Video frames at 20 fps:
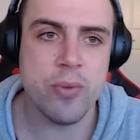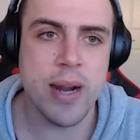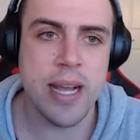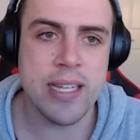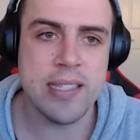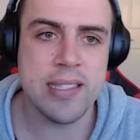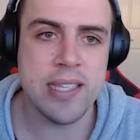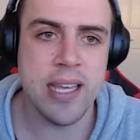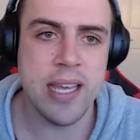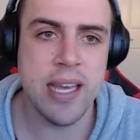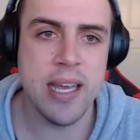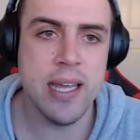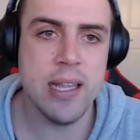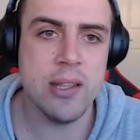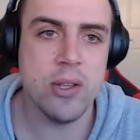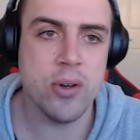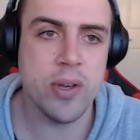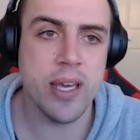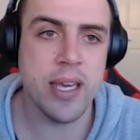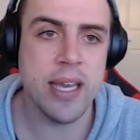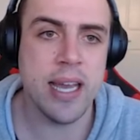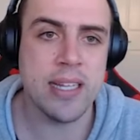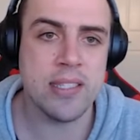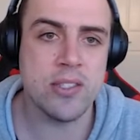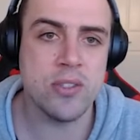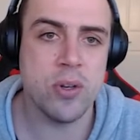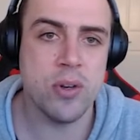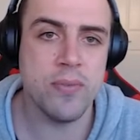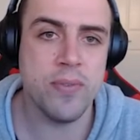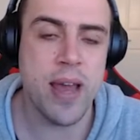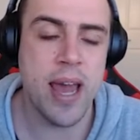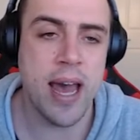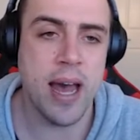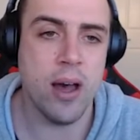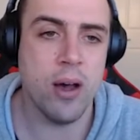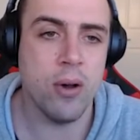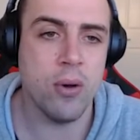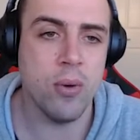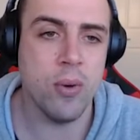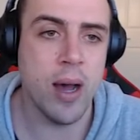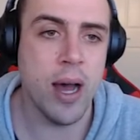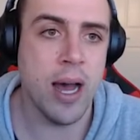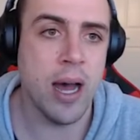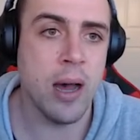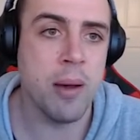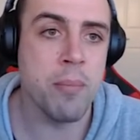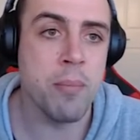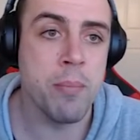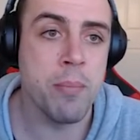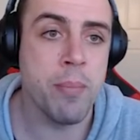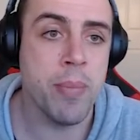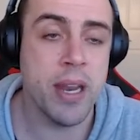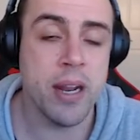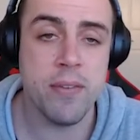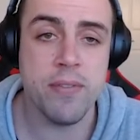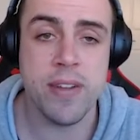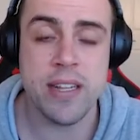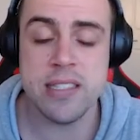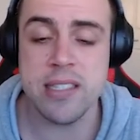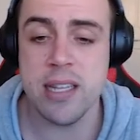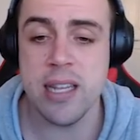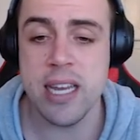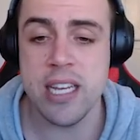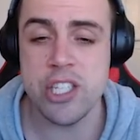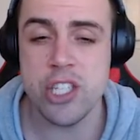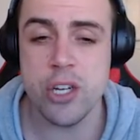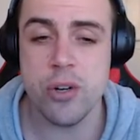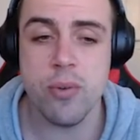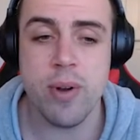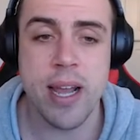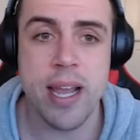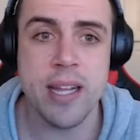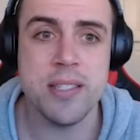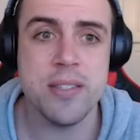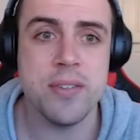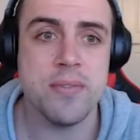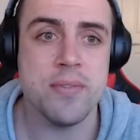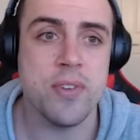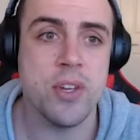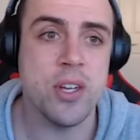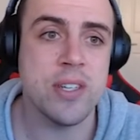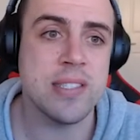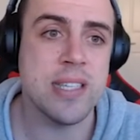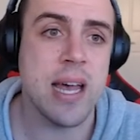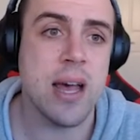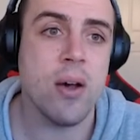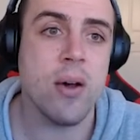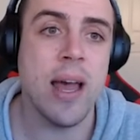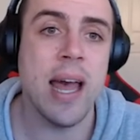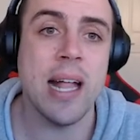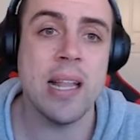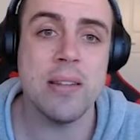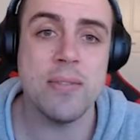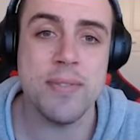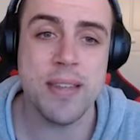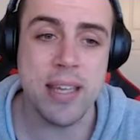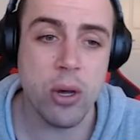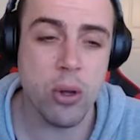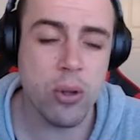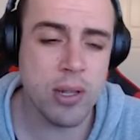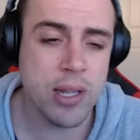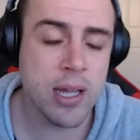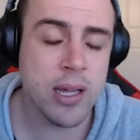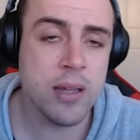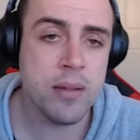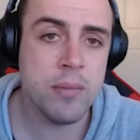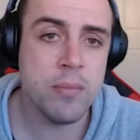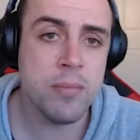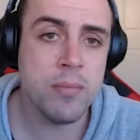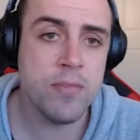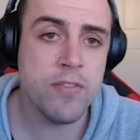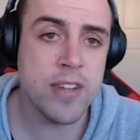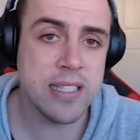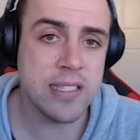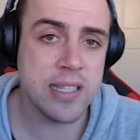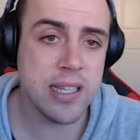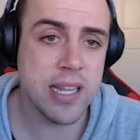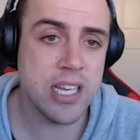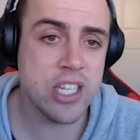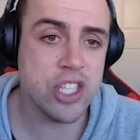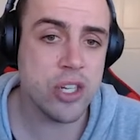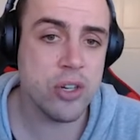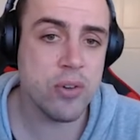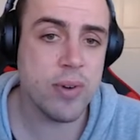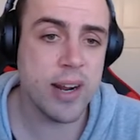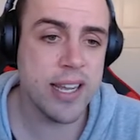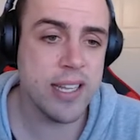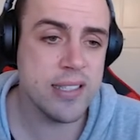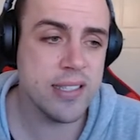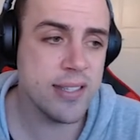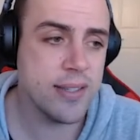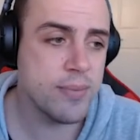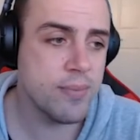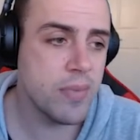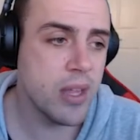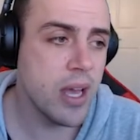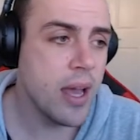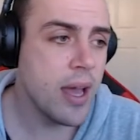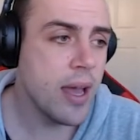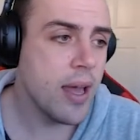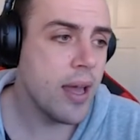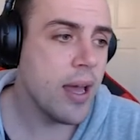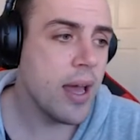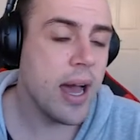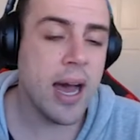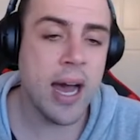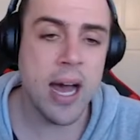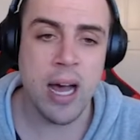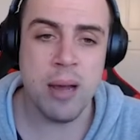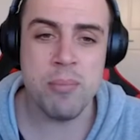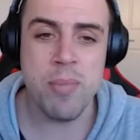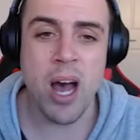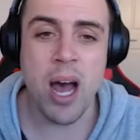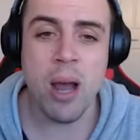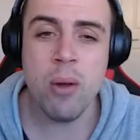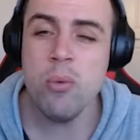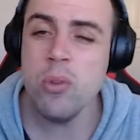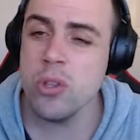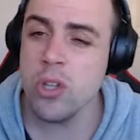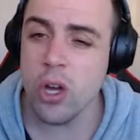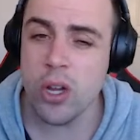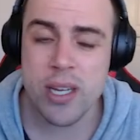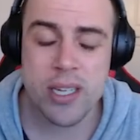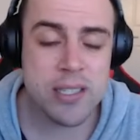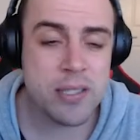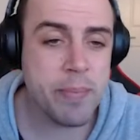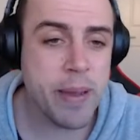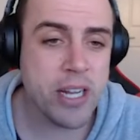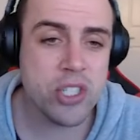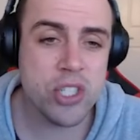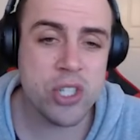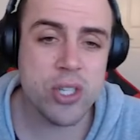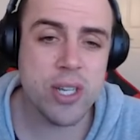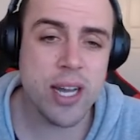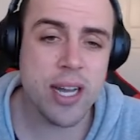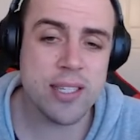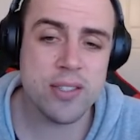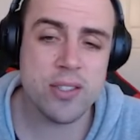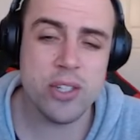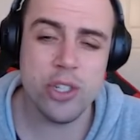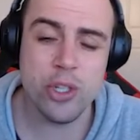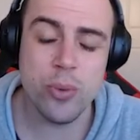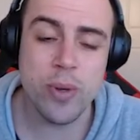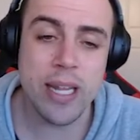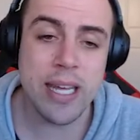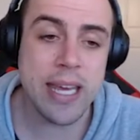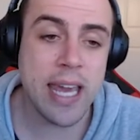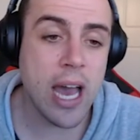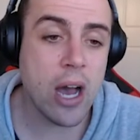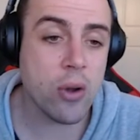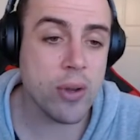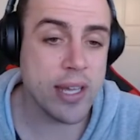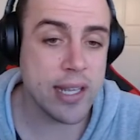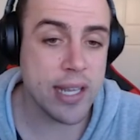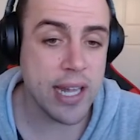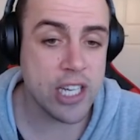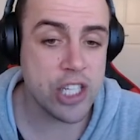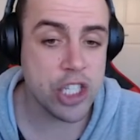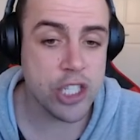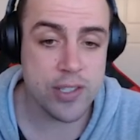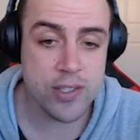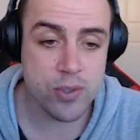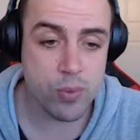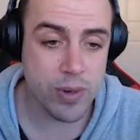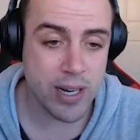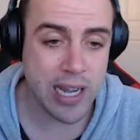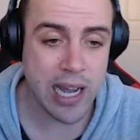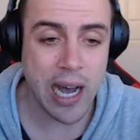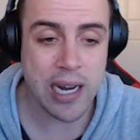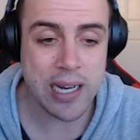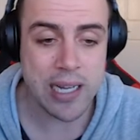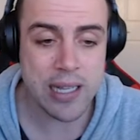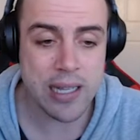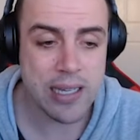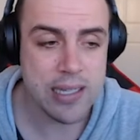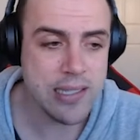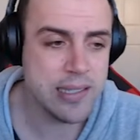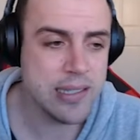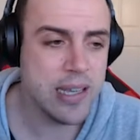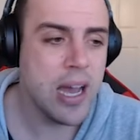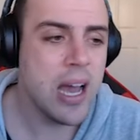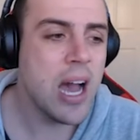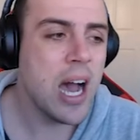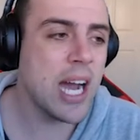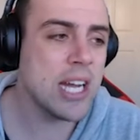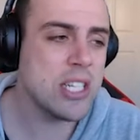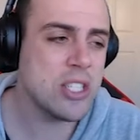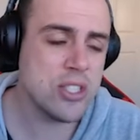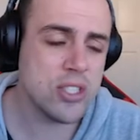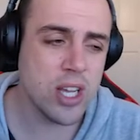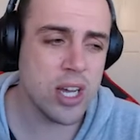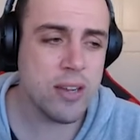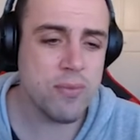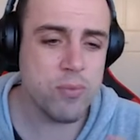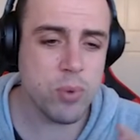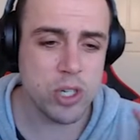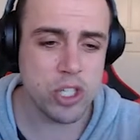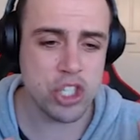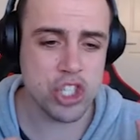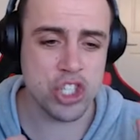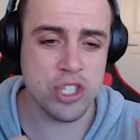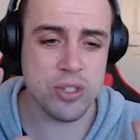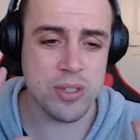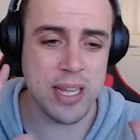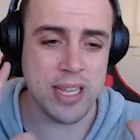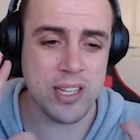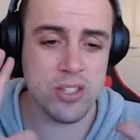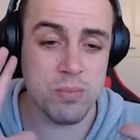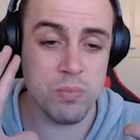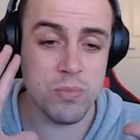rates here, looking at sort of our minute ventilation rate versus our alveolar ventilation rate. I will not expect you guys to do any calculations regarding this. I just kind of want to